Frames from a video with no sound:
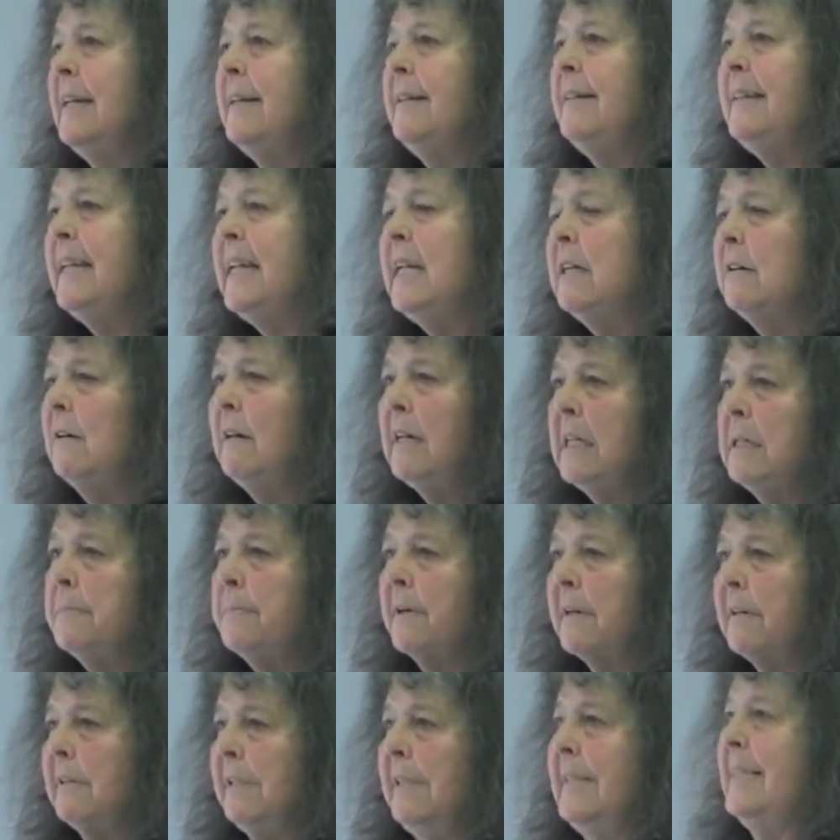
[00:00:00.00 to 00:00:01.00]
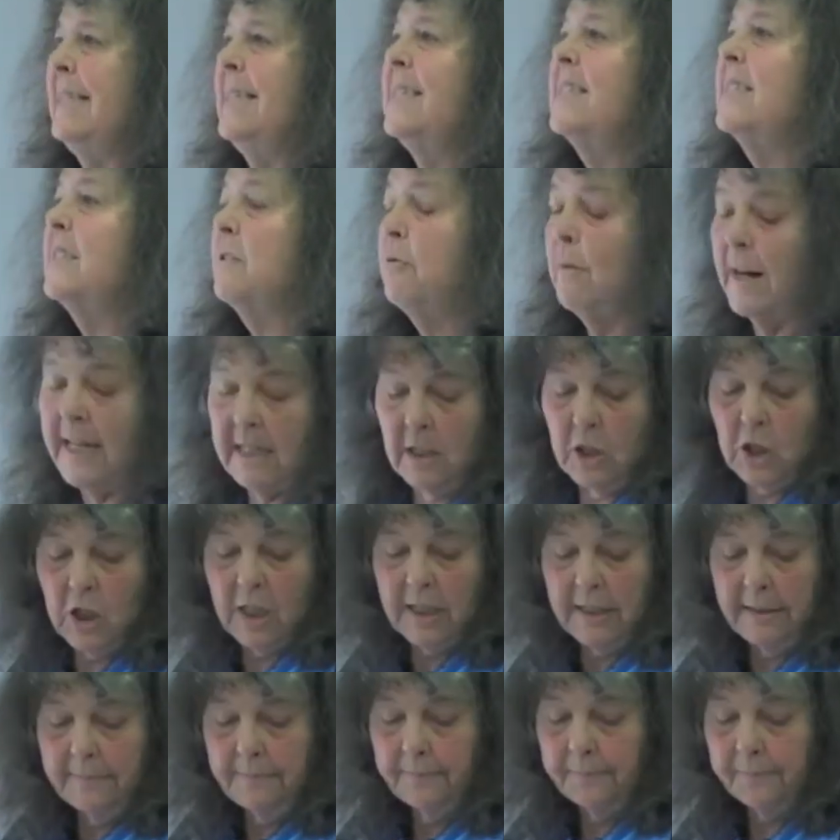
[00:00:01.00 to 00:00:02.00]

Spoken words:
neoliberal structure.